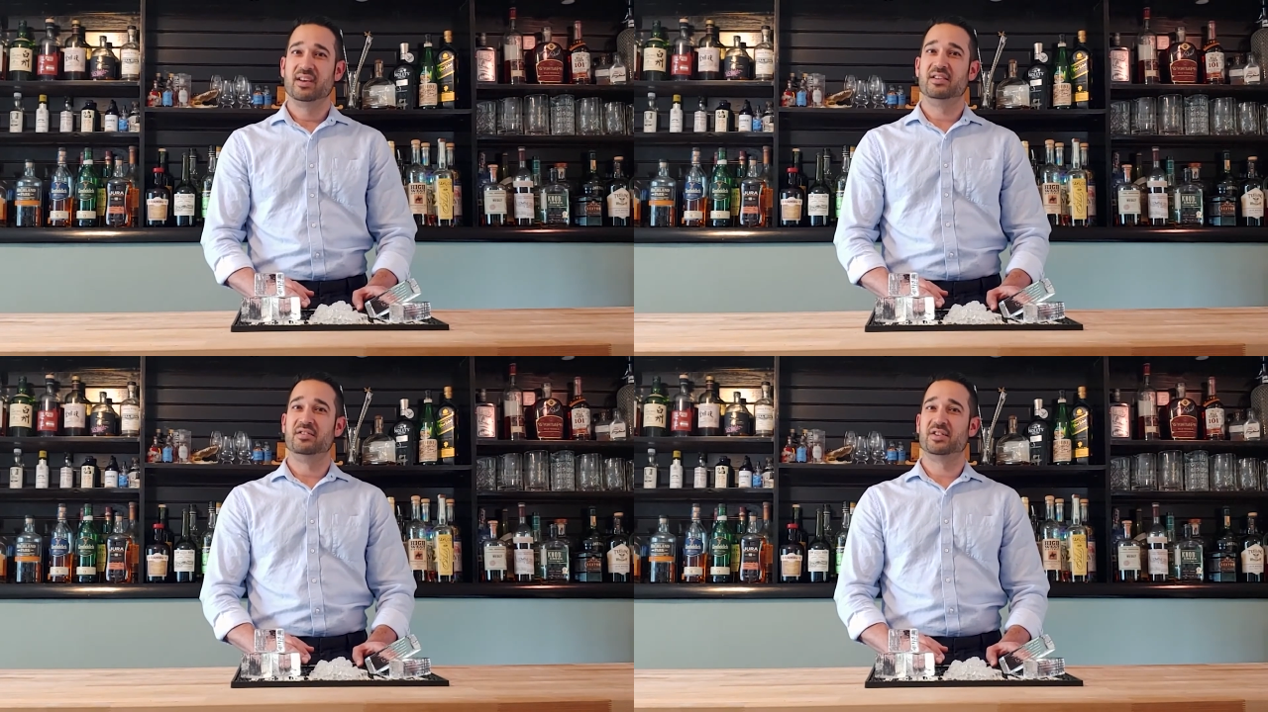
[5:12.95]

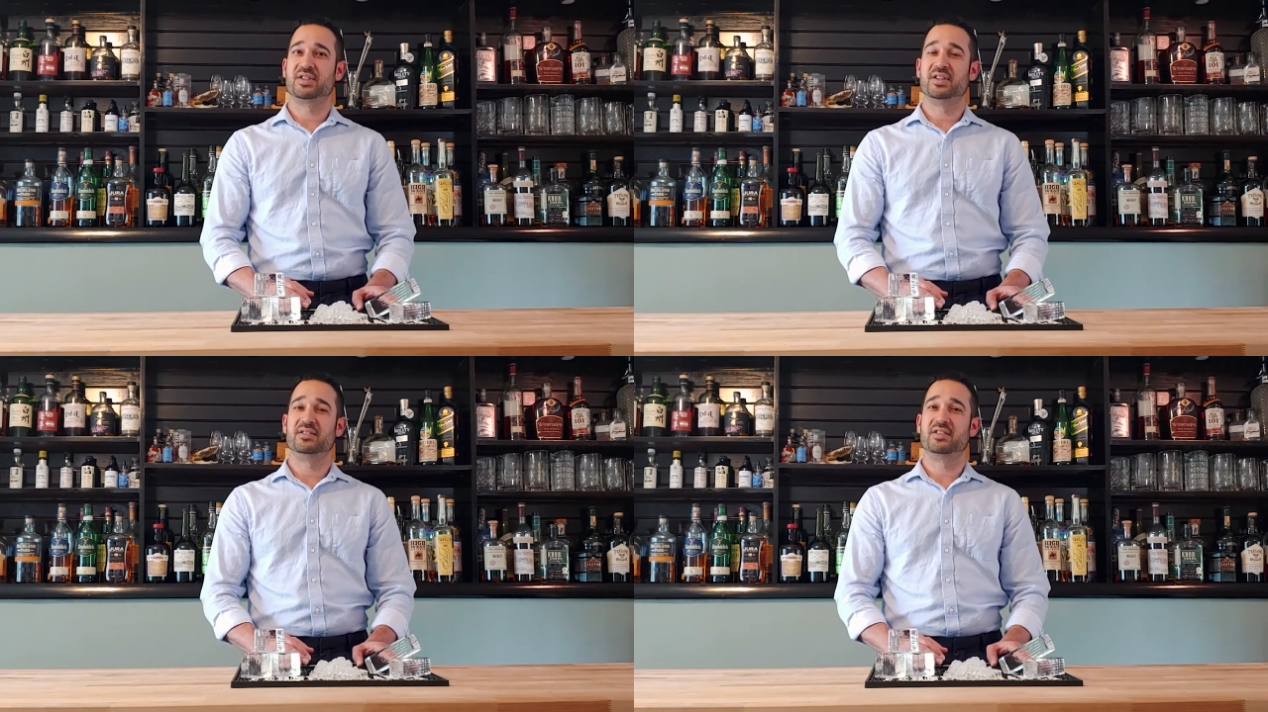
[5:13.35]
You just
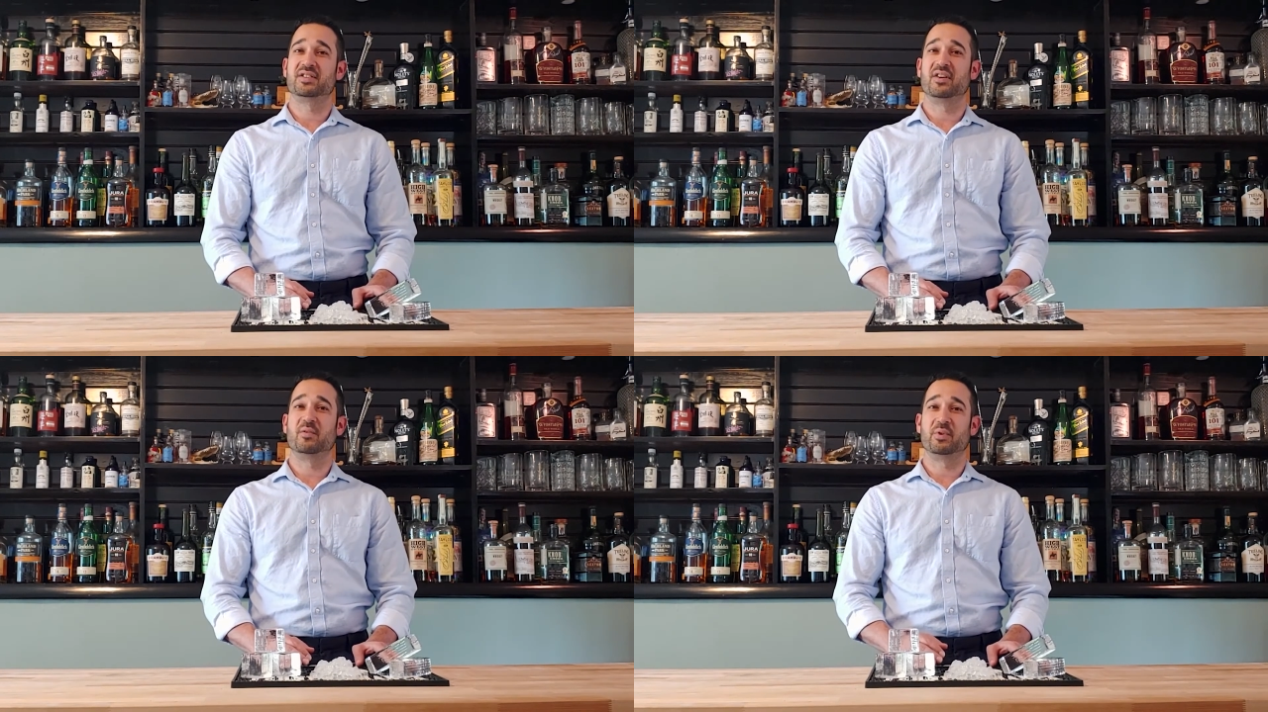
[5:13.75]
need to
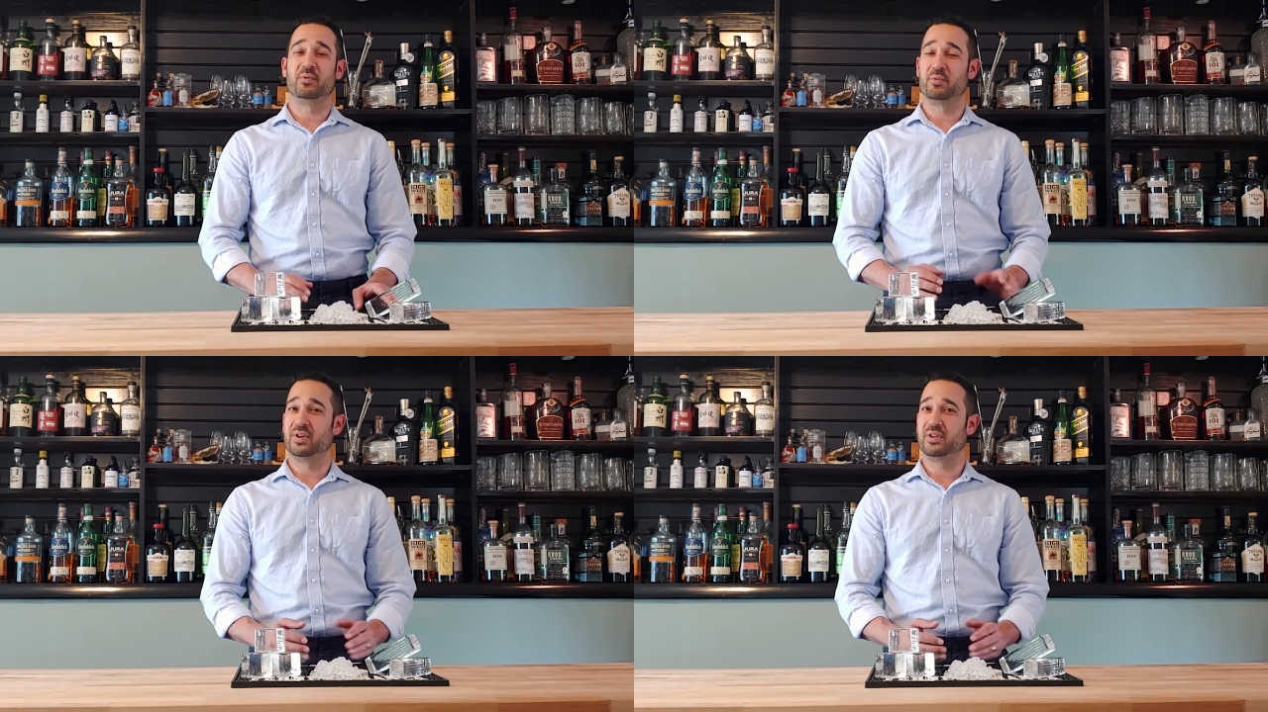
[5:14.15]
start with
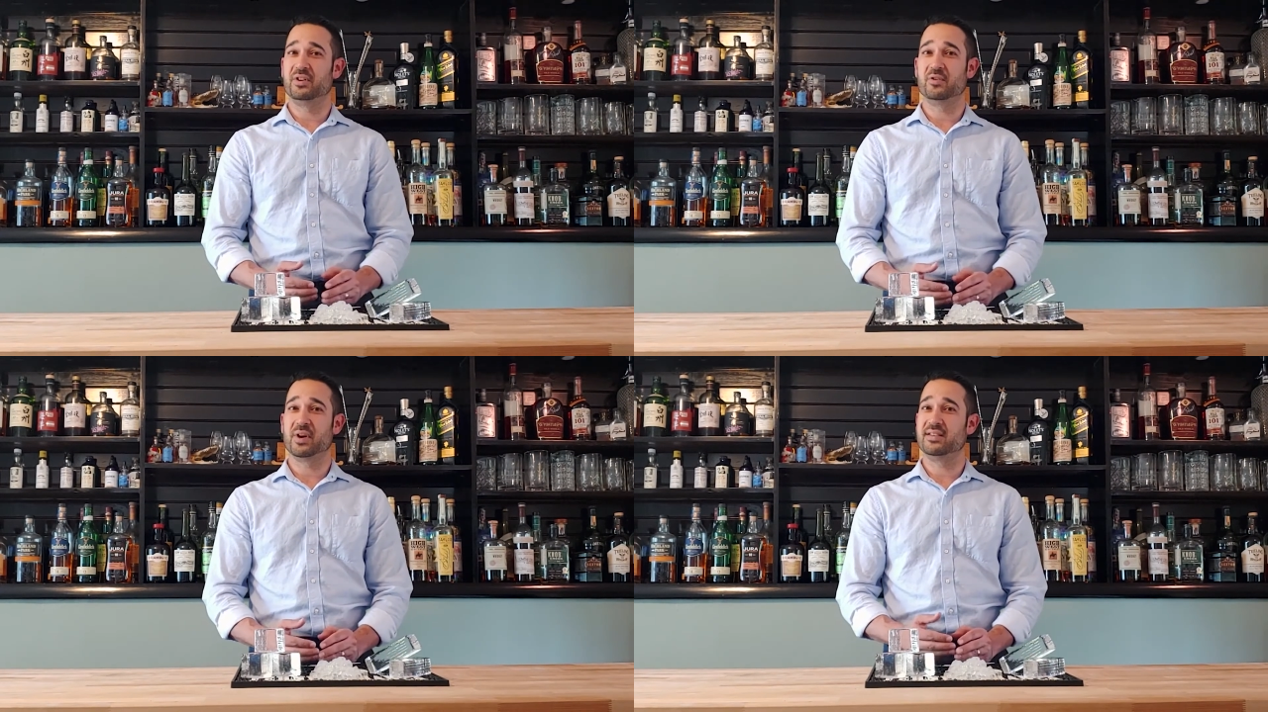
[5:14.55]
really
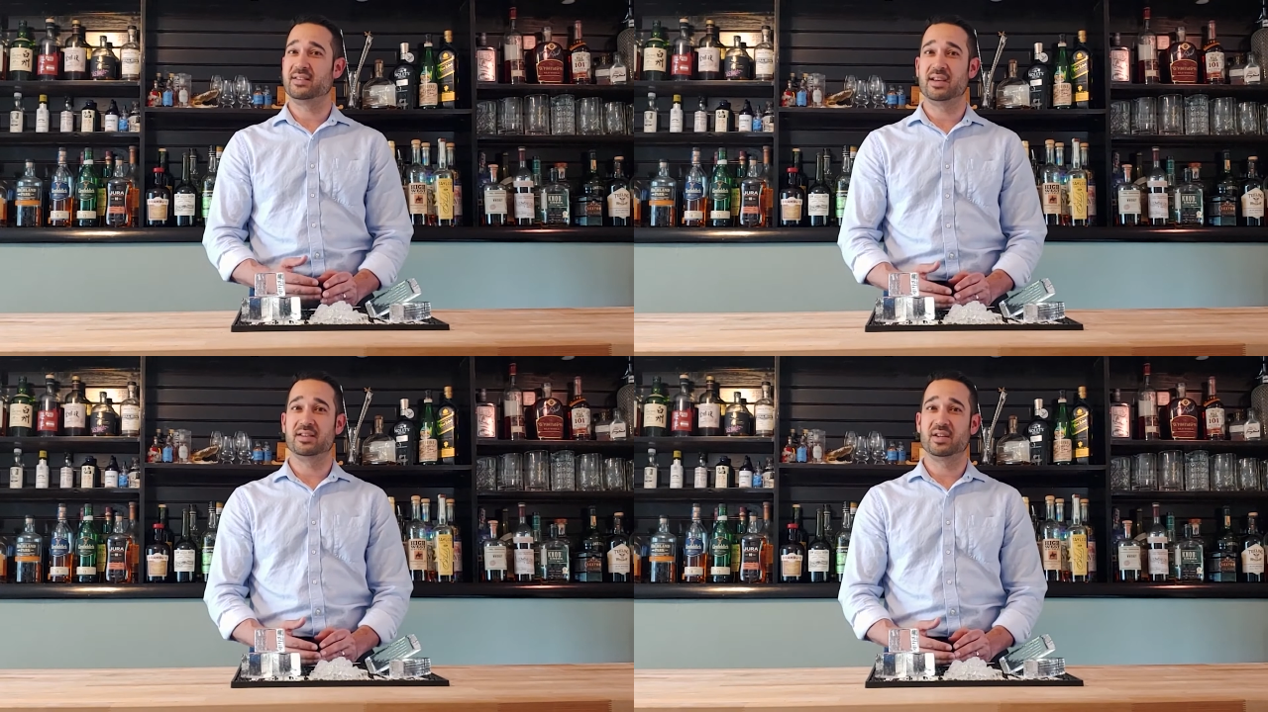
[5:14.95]
great
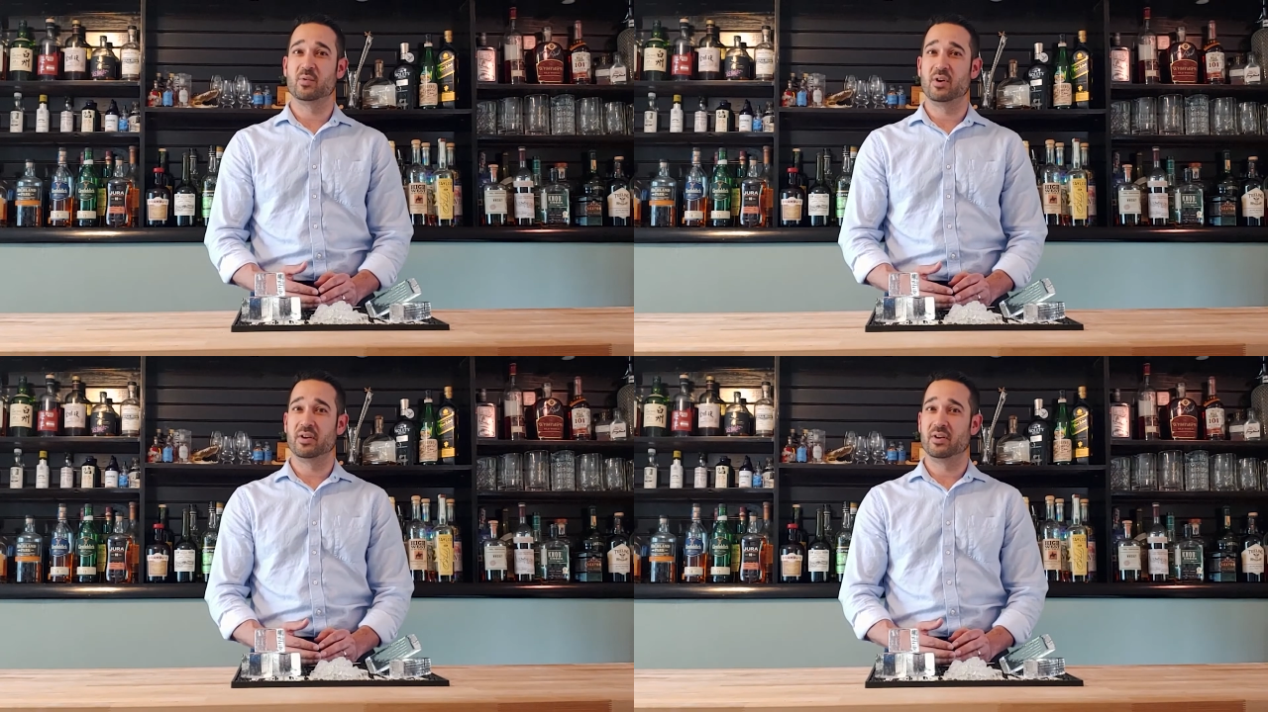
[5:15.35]
tasting
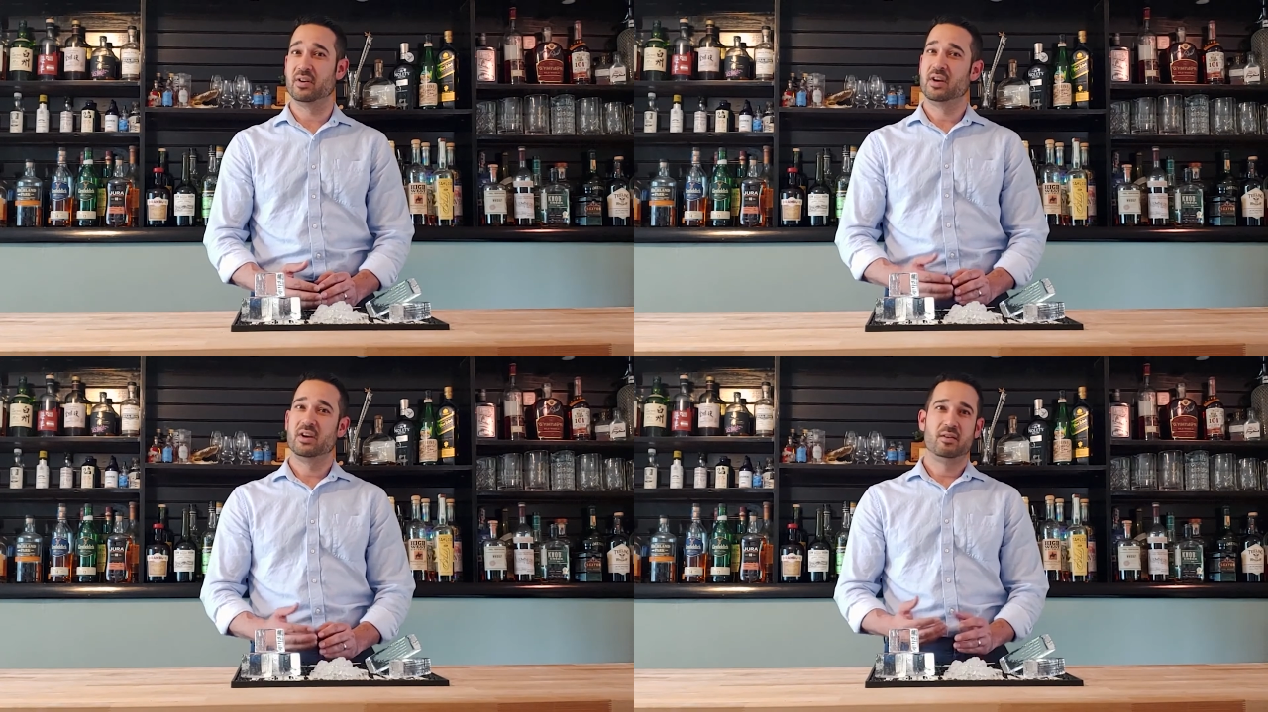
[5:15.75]
water,